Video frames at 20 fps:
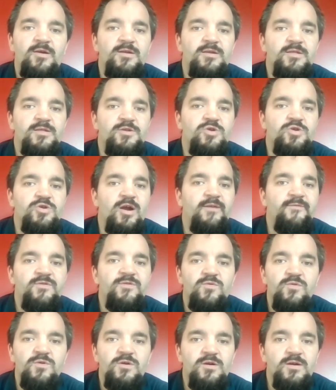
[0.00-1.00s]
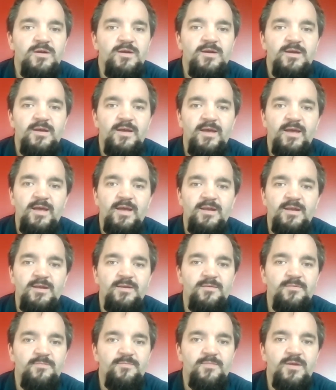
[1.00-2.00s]
parent's drive to work
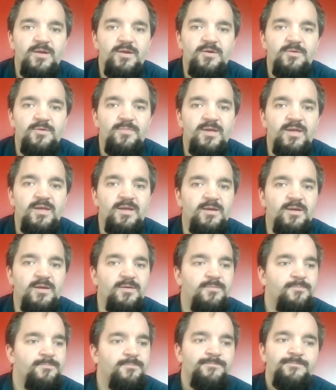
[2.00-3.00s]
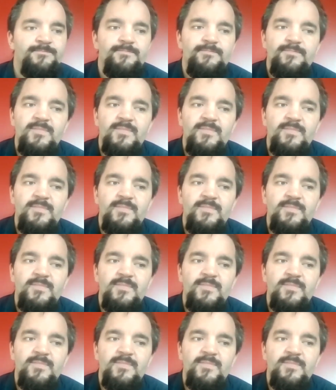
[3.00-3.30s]
and, being